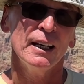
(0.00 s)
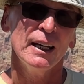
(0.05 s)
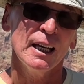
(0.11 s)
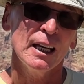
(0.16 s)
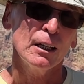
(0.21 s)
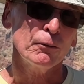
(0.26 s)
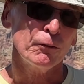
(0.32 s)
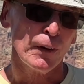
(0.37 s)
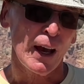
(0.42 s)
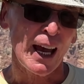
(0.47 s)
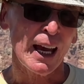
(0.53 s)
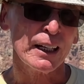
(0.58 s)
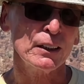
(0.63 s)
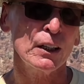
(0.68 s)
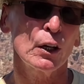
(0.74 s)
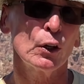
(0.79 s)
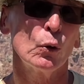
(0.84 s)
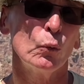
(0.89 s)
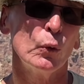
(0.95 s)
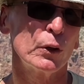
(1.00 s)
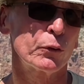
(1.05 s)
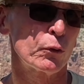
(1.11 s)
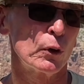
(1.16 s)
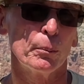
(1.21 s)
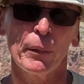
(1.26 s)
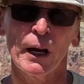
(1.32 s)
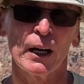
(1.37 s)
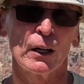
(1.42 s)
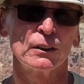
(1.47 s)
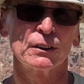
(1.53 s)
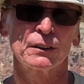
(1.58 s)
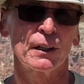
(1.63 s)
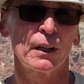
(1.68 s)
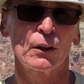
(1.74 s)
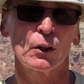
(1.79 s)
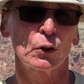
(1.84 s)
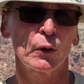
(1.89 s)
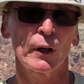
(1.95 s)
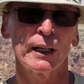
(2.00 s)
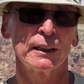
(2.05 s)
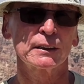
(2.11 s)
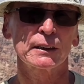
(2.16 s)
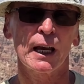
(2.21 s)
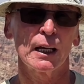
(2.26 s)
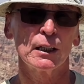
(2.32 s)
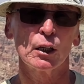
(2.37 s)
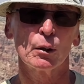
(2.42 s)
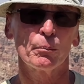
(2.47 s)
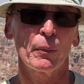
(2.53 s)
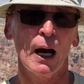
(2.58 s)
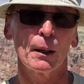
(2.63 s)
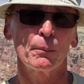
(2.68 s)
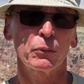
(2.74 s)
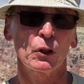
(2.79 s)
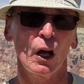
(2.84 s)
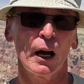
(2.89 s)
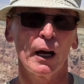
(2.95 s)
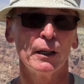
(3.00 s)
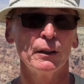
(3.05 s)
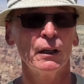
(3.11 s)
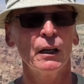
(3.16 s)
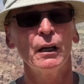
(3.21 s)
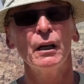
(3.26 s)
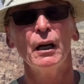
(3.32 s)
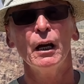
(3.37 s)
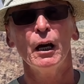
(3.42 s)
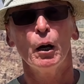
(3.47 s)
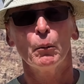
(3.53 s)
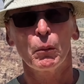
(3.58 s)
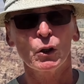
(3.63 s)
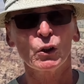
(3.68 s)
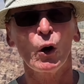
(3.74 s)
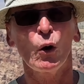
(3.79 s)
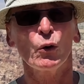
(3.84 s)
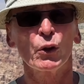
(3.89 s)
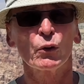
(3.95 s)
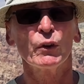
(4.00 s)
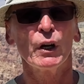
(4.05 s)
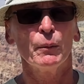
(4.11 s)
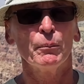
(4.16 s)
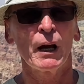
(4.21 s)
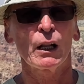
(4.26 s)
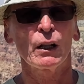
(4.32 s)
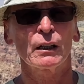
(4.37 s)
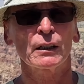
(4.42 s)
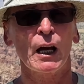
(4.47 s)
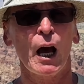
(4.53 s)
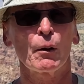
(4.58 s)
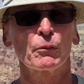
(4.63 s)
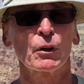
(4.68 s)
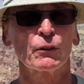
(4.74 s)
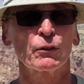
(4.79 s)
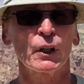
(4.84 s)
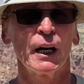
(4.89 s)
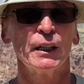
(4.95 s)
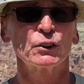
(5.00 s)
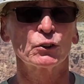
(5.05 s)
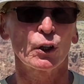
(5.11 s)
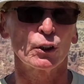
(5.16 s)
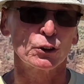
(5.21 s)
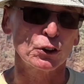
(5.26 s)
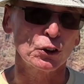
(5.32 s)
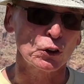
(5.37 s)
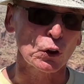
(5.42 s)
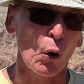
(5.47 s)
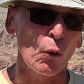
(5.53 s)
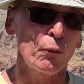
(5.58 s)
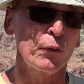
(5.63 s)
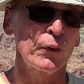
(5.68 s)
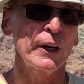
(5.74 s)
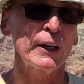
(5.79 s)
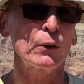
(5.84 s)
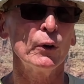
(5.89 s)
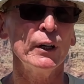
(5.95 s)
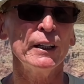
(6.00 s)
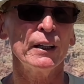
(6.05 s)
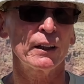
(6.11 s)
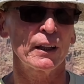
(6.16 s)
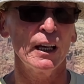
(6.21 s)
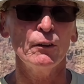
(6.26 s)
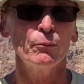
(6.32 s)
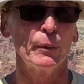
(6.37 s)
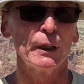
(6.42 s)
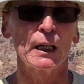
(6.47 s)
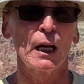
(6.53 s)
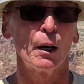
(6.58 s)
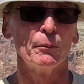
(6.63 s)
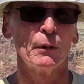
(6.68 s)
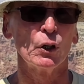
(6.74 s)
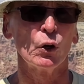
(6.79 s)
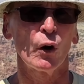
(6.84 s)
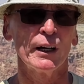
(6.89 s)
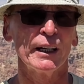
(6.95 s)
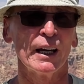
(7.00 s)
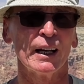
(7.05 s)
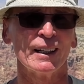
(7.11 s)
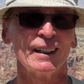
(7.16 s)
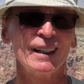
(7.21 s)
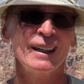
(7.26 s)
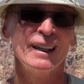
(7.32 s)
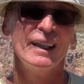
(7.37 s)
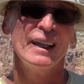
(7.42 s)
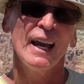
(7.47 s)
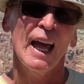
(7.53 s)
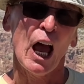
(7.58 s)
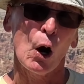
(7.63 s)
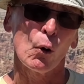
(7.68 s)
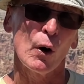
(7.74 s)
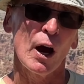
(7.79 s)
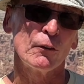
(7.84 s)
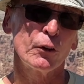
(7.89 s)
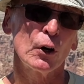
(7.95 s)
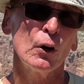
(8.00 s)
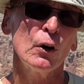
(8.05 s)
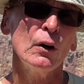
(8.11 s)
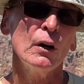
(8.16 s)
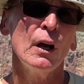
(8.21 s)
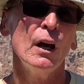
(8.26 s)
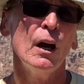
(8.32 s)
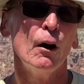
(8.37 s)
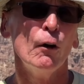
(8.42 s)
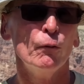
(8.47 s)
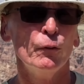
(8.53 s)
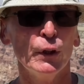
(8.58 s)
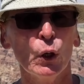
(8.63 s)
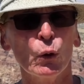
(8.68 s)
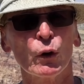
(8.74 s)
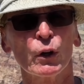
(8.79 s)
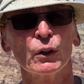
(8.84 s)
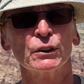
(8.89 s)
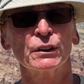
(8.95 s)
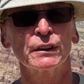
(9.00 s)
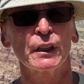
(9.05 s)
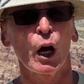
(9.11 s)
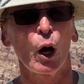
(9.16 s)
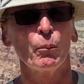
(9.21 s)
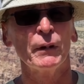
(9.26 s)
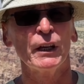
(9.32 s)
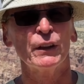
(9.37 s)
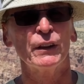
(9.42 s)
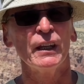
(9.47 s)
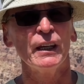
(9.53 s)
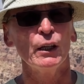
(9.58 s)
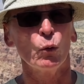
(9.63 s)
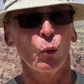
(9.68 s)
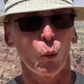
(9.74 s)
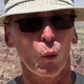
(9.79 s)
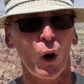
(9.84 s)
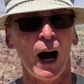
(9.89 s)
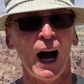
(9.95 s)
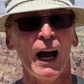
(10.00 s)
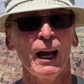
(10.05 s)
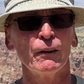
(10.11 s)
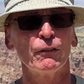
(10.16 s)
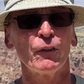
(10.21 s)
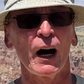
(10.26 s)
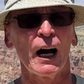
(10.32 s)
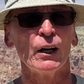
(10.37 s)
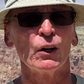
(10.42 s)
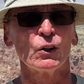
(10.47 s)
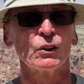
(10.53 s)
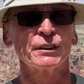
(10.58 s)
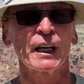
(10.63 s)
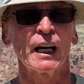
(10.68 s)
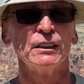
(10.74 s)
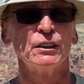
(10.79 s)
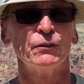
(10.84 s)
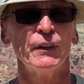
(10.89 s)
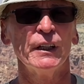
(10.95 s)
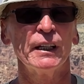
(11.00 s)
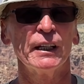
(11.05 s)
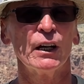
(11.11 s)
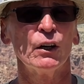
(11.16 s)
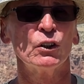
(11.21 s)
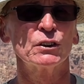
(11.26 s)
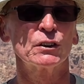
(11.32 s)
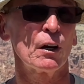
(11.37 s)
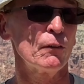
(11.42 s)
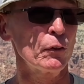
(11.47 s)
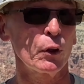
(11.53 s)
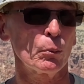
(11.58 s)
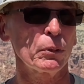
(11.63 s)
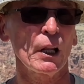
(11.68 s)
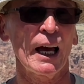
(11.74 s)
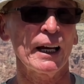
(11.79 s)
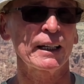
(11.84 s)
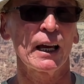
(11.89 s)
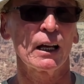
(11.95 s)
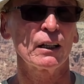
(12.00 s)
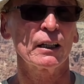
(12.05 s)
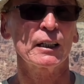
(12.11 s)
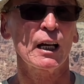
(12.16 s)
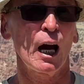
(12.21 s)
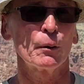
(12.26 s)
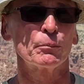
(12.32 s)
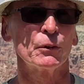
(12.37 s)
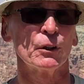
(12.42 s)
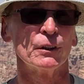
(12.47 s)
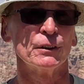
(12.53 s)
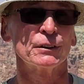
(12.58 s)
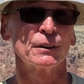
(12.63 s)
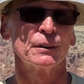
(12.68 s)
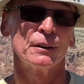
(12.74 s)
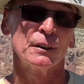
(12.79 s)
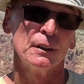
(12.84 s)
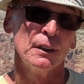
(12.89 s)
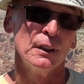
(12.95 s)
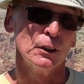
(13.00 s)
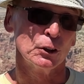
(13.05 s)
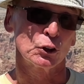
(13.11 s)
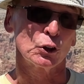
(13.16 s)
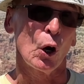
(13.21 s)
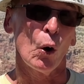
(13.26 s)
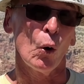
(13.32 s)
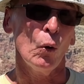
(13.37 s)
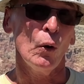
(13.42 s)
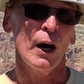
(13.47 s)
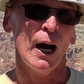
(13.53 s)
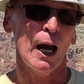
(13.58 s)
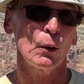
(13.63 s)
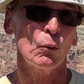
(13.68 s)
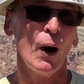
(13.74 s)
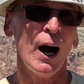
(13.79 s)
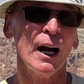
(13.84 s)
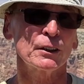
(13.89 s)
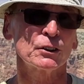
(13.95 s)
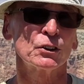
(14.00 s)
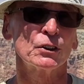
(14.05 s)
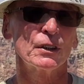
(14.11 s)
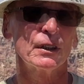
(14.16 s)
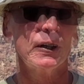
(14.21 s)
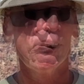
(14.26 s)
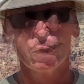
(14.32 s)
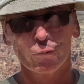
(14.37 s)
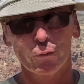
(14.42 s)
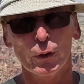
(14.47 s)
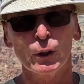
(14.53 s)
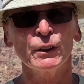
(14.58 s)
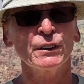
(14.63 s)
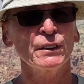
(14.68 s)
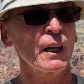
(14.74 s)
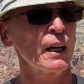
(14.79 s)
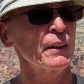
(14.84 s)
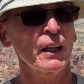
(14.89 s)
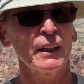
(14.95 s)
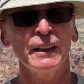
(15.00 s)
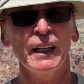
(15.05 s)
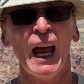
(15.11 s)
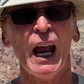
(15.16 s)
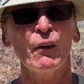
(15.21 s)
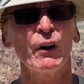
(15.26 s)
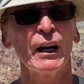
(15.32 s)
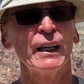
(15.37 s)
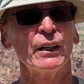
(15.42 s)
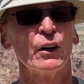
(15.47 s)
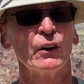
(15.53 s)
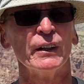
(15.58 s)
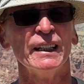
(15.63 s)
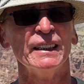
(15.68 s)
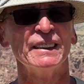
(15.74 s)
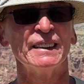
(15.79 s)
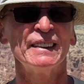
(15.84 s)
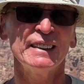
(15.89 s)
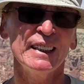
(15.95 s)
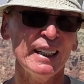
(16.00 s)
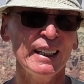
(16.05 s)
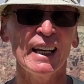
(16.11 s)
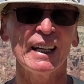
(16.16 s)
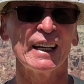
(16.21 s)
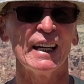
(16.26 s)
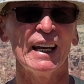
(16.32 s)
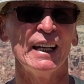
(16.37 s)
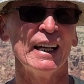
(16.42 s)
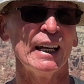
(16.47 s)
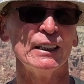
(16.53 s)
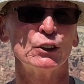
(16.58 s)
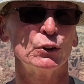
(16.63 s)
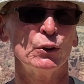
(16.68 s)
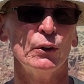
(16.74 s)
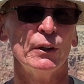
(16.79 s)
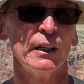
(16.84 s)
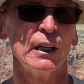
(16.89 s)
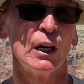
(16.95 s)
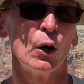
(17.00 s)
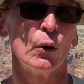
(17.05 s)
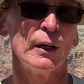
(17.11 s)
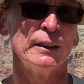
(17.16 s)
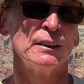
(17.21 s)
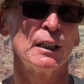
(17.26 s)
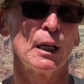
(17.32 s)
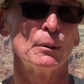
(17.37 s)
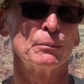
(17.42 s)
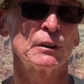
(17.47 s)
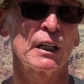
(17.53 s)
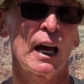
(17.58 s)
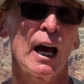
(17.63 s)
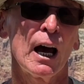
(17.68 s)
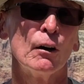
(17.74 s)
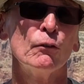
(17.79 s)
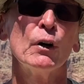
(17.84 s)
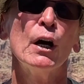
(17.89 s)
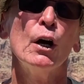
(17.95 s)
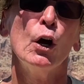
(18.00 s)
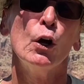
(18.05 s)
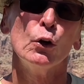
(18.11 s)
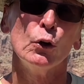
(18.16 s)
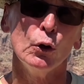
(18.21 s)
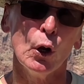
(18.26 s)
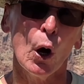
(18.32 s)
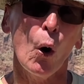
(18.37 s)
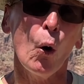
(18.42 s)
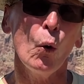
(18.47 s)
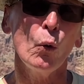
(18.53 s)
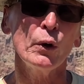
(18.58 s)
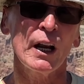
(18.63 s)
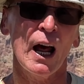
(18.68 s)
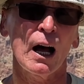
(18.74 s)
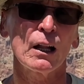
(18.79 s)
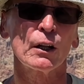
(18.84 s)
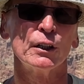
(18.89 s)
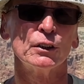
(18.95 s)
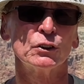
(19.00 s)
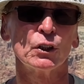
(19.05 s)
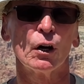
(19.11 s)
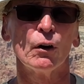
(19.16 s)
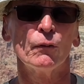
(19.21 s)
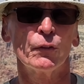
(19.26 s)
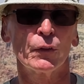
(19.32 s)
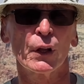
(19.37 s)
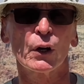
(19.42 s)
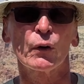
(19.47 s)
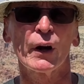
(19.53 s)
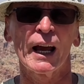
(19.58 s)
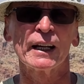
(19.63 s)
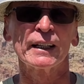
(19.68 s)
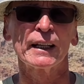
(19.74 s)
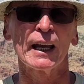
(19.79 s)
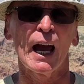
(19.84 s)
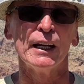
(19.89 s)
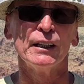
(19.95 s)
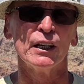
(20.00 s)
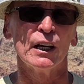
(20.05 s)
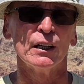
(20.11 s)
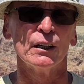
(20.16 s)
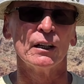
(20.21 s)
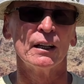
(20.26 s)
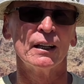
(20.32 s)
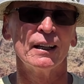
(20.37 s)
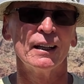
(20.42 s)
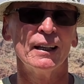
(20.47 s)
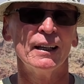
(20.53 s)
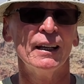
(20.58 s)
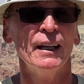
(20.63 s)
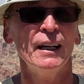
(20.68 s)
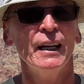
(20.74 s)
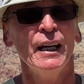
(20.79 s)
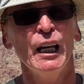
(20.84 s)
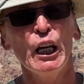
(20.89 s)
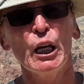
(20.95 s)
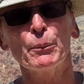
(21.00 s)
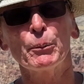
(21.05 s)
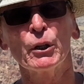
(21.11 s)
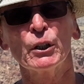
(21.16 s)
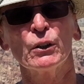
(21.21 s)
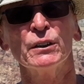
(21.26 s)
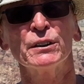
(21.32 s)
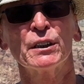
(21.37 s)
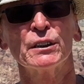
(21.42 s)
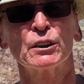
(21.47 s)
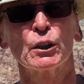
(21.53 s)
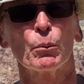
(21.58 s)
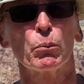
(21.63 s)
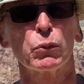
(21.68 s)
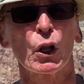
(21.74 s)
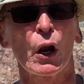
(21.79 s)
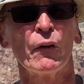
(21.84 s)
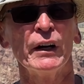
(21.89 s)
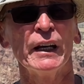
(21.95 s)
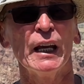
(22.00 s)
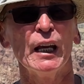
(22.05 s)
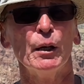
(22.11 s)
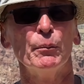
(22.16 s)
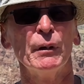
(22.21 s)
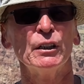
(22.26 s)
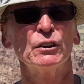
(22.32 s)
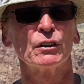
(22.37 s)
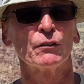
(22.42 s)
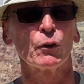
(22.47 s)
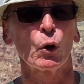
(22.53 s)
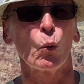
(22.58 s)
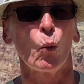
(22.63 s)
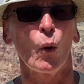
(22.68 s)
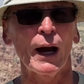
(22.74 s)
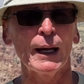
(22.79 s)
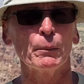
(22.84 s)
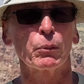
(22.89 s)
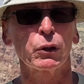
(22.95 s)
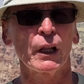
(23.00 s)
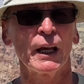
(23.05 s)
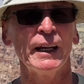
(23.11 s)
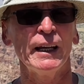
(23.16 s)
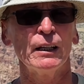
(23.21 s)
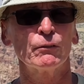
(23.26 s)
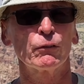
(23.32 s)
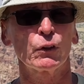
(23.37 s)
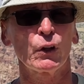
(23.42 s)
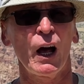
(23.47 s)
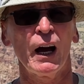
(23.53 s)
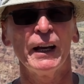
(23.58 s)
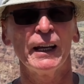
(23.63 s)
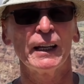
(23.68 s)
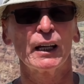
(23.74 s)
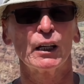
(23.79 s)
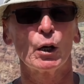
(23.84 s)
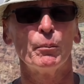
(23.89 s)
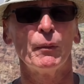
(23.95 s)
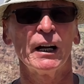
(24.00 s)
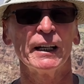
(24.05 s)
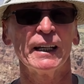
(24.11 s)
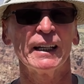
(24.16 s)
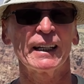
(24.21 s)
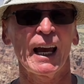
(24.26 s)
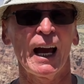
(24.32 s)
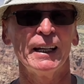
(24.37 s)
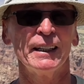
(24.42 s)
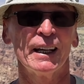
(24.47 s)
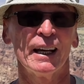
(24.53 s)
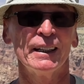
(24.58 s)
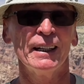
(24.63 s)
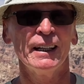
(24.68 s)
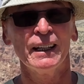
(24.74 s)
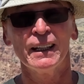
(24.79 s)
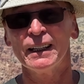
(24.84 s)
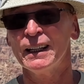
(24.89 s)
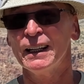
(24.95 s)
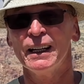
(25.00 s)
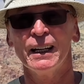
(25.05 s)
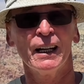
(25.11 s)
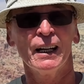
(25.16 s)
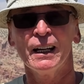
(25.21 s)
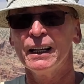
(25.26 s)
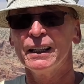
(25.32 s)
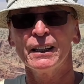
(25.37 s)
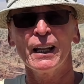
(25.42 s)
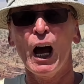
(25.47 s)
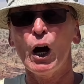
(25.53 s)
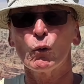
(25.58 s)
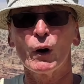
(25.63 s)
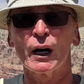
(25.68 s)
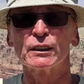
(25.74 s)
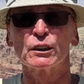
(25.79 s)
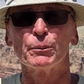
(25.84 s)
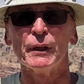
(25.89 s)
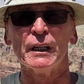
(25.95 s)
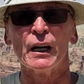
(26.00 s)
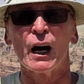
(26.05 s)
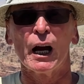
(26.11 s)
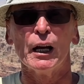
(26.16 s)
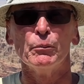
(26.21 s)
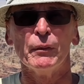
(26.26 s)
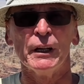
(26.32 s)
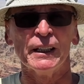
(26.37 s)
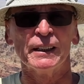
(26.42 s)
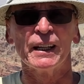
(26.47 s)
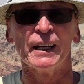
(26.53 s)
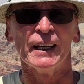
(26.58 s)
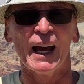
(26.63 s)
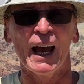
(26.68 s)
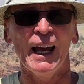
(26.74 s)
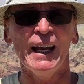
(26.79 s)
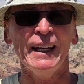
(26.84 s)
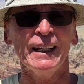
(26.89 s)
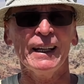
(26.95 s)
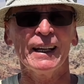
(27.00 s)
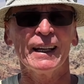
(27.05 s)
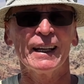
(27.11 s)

In fact, with repairs to the Trans-Canyon Pipeline, below the rim helicopter flights are so frequent they've become annoying. However, viewers tell me the Y Files has videos of the black helicopters, so I watched. First, the narrator is sitting in a studio and seems to have no knowledge of the Grand Canyon. He produces a blurry image of a white plane flying in a muddy canyon, not what's behind me today.